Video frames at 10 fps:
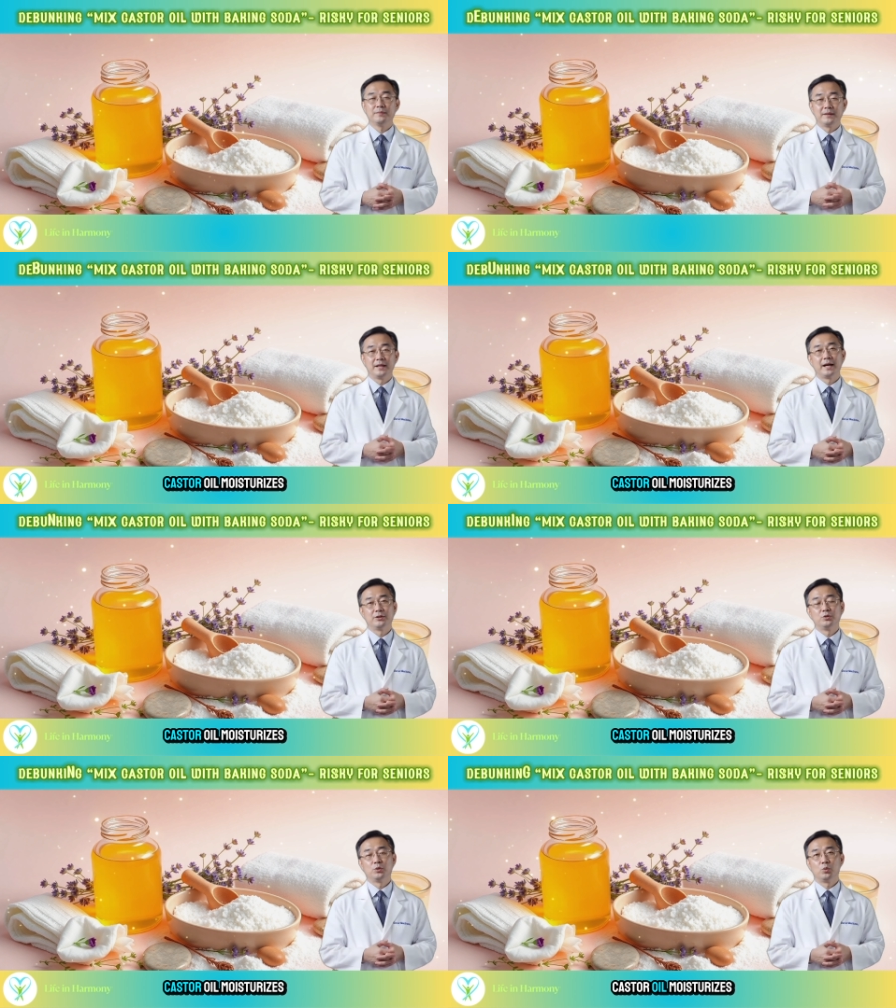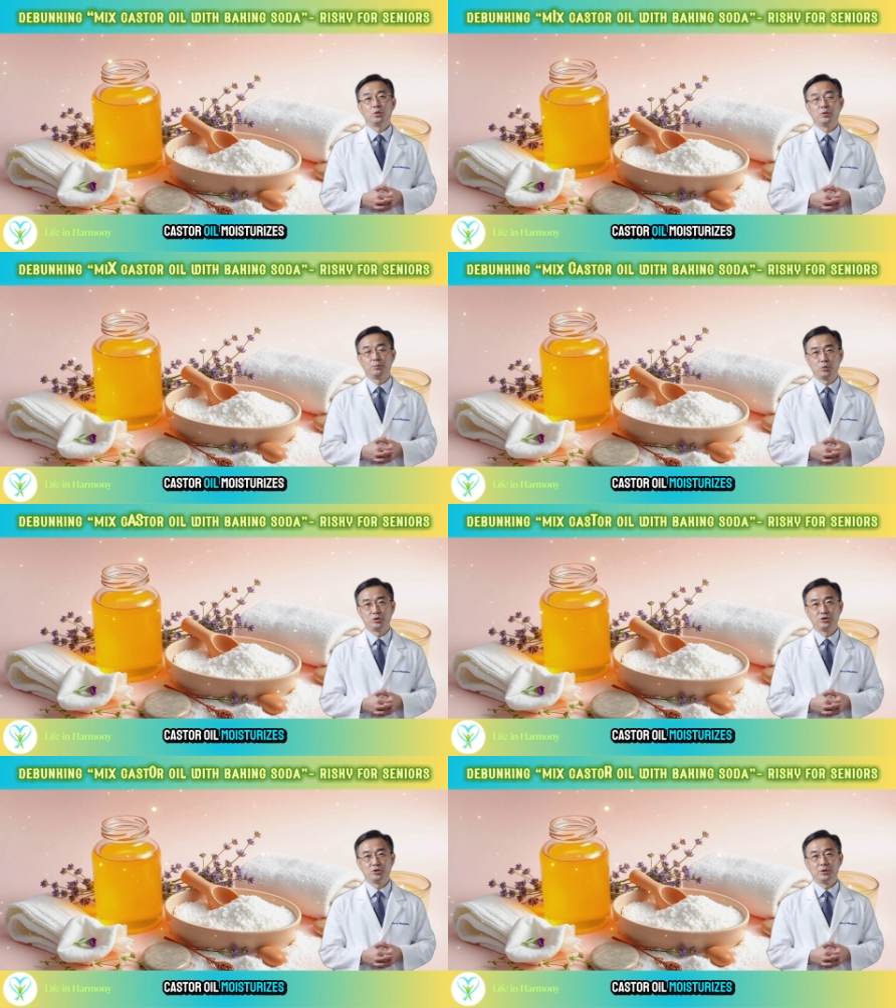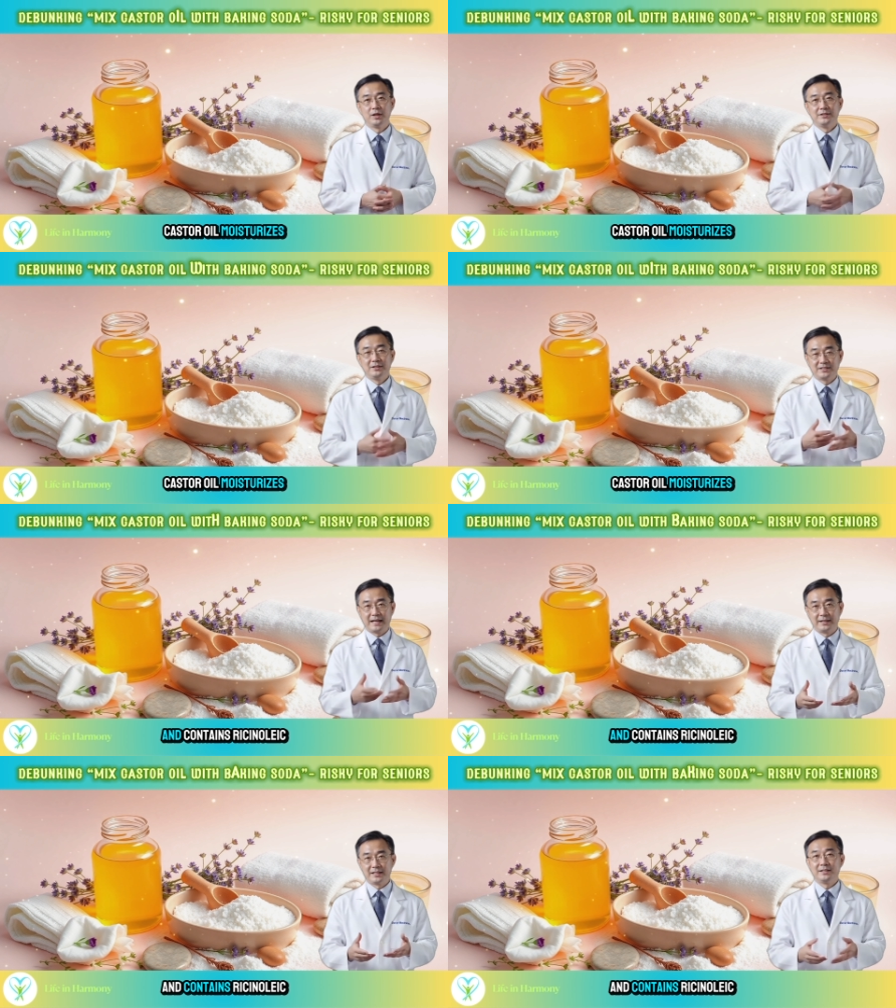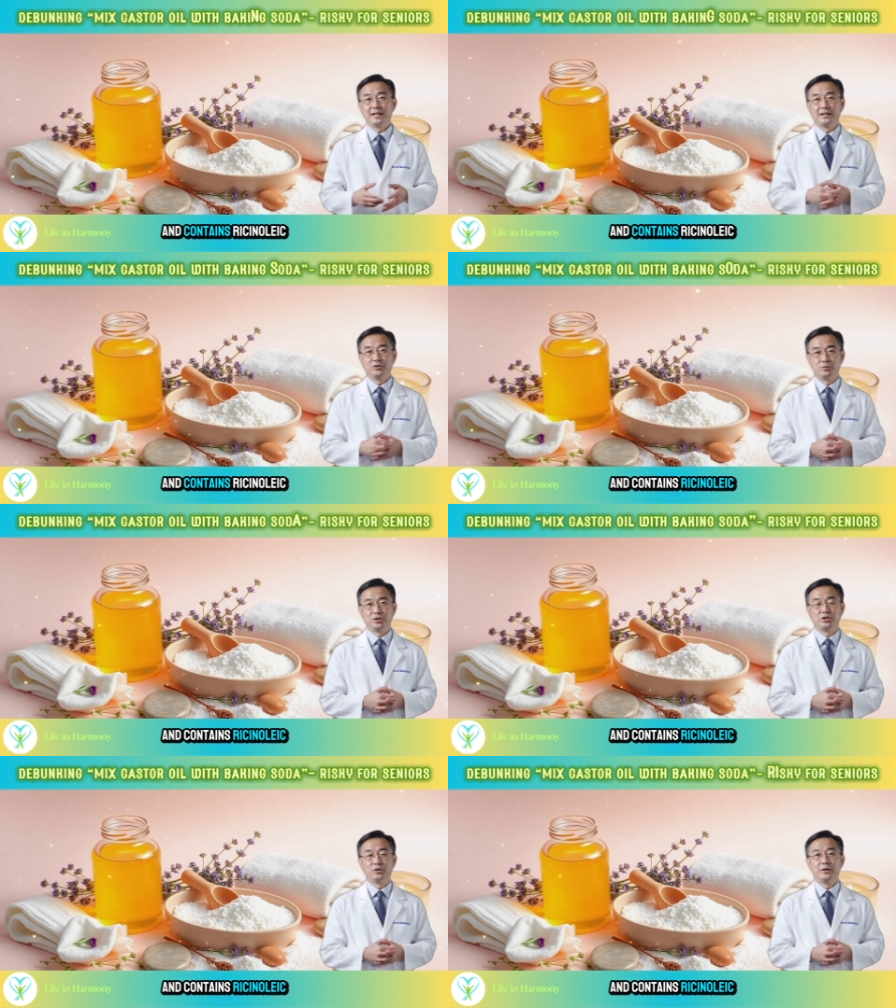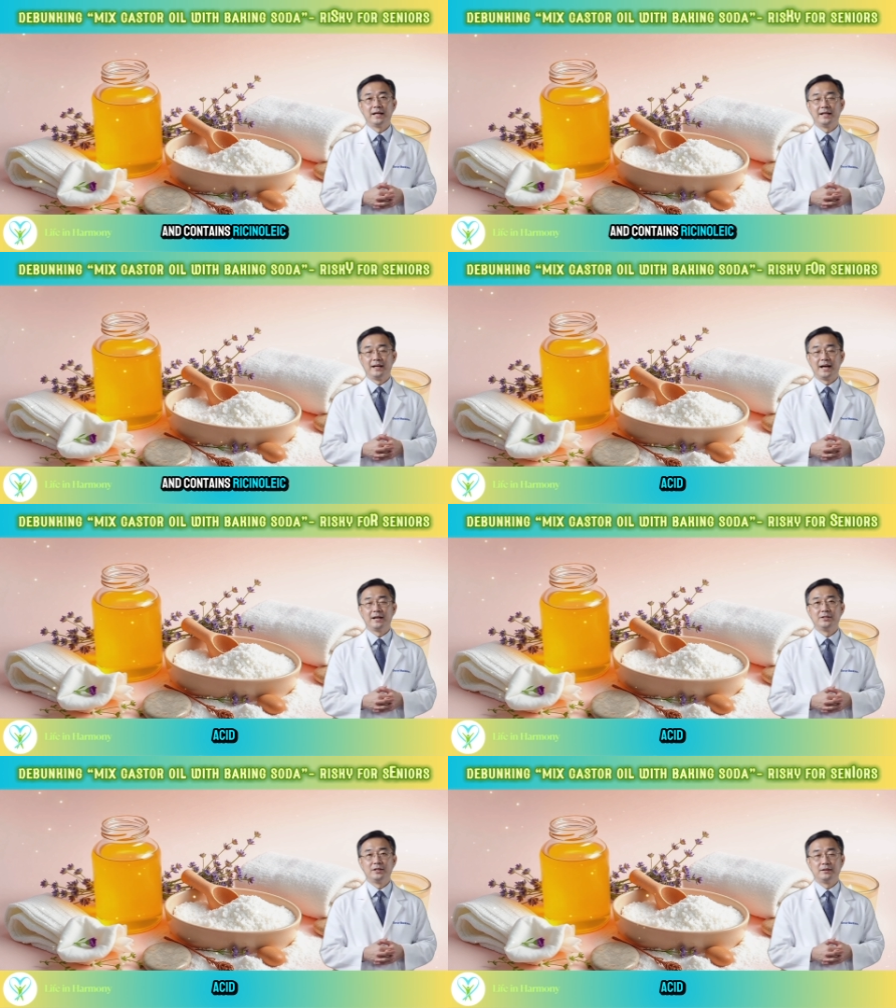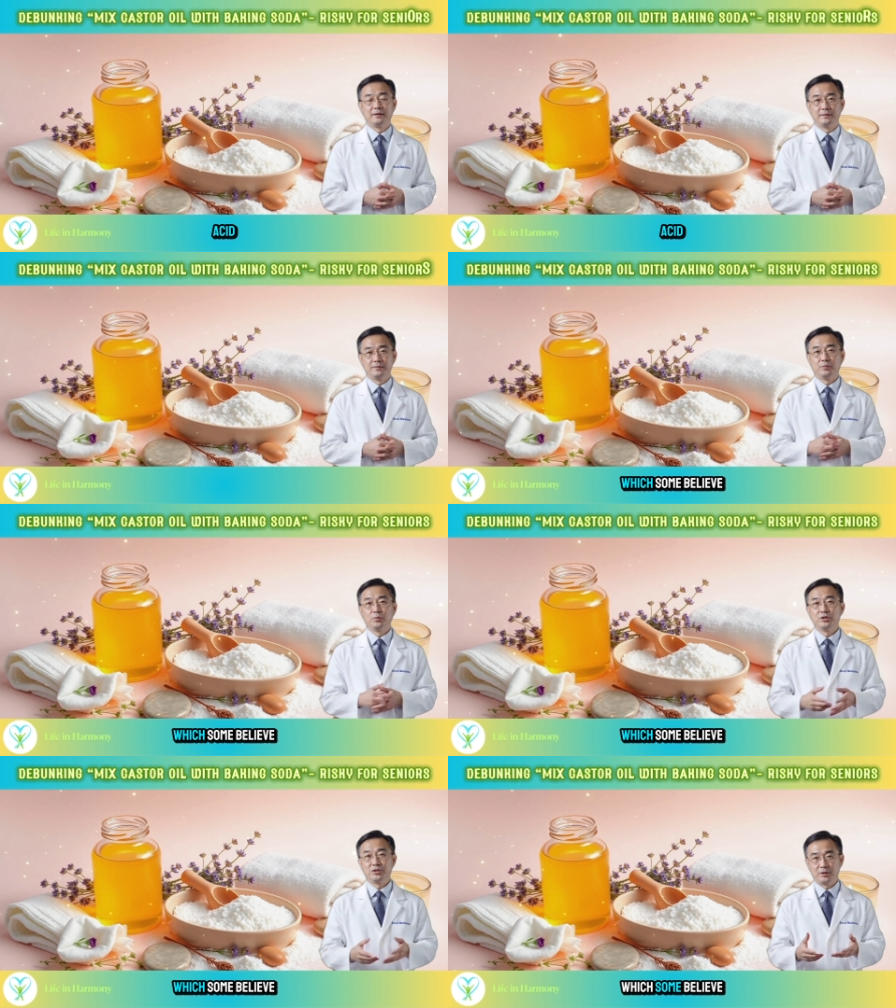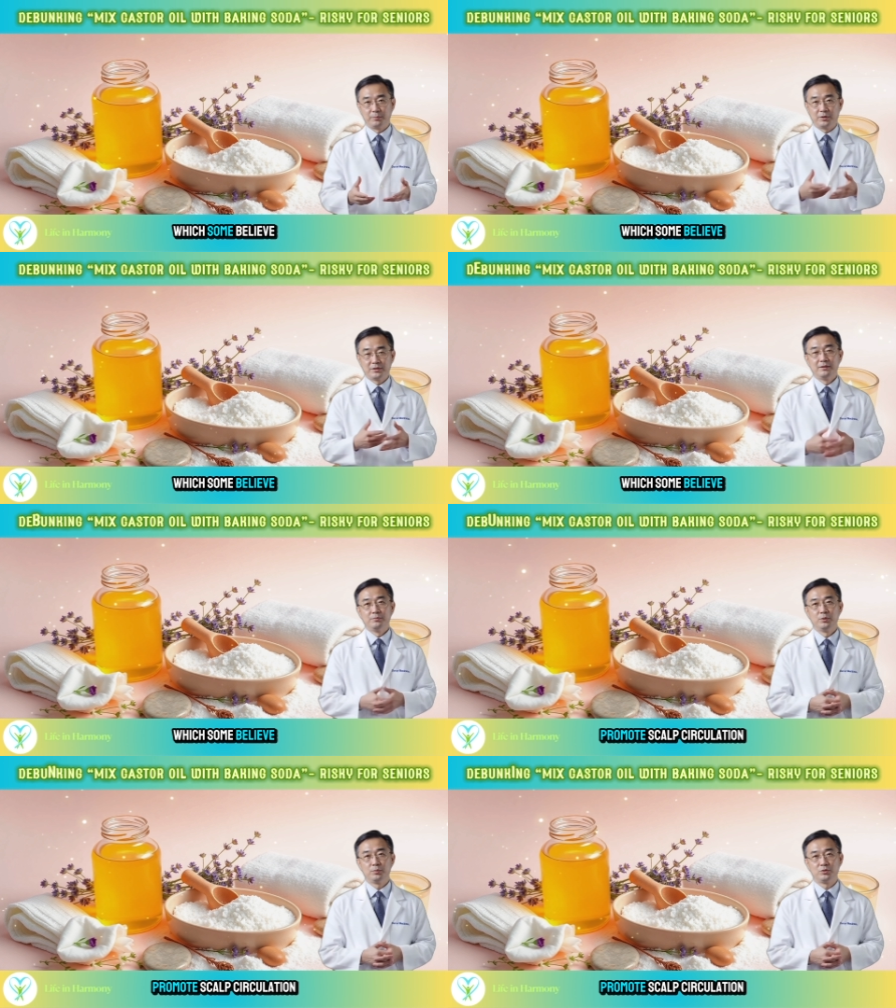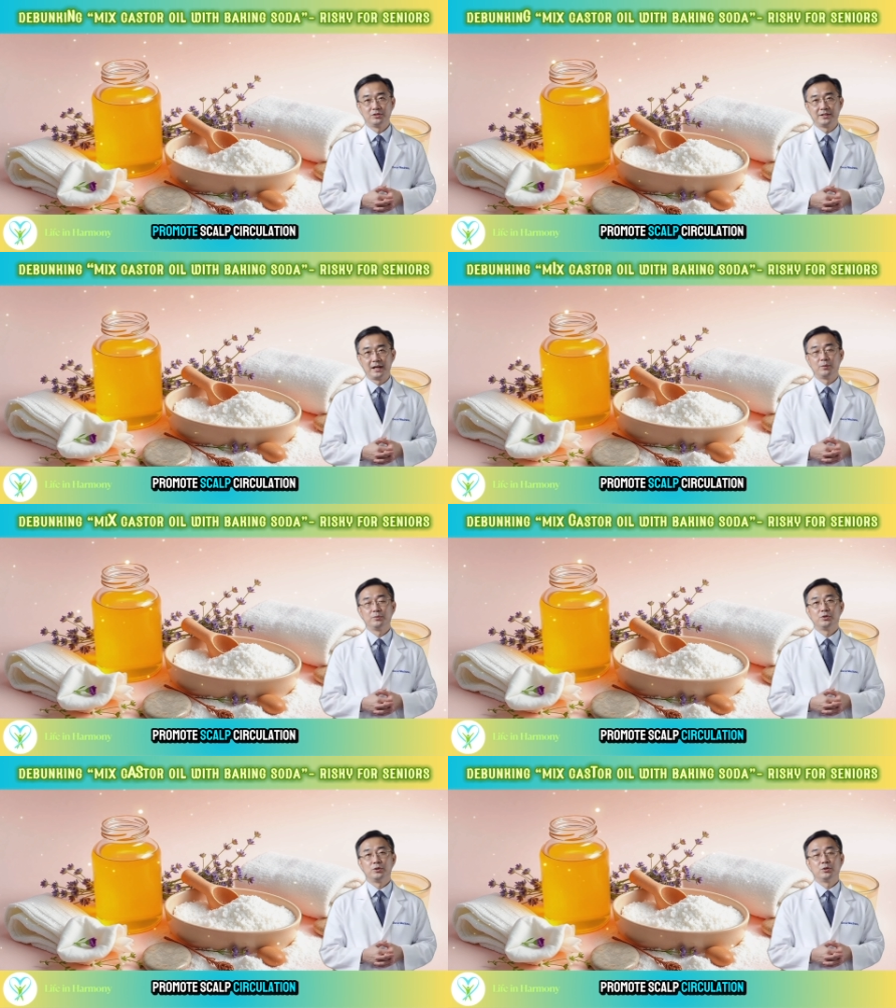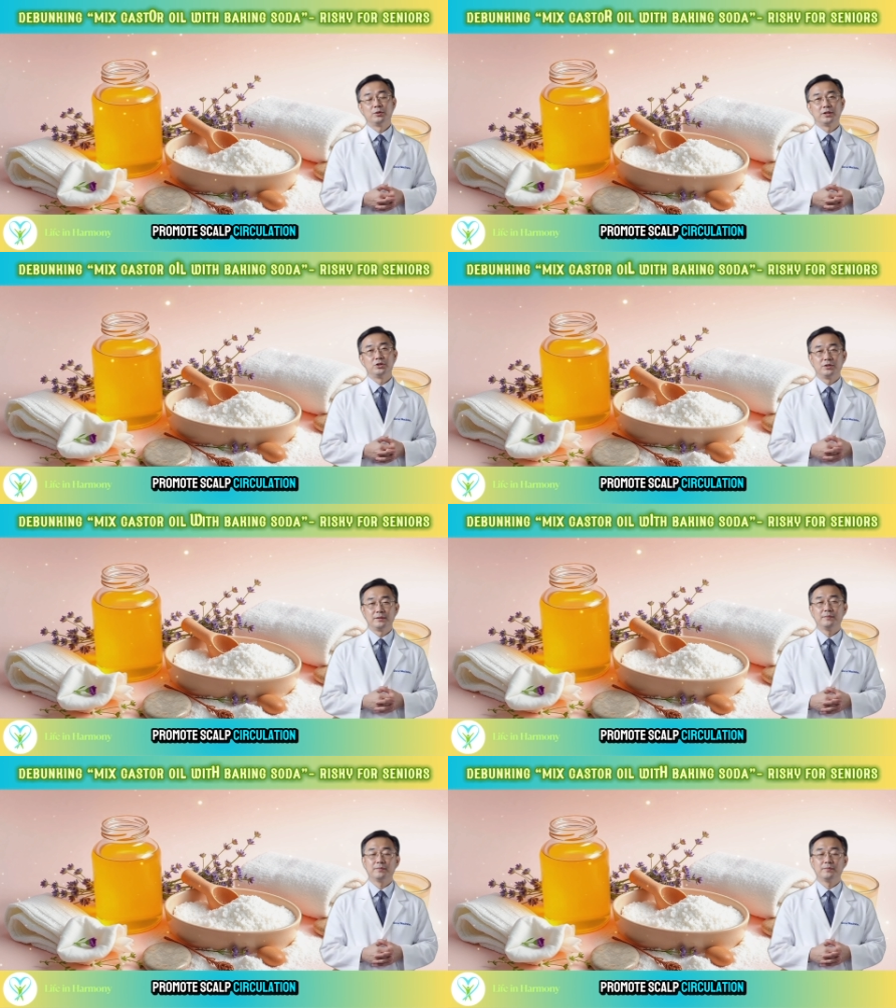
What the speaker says: Castor oil moisturizes and contains ricinoleic acid, which some believe promotes scalp circulation.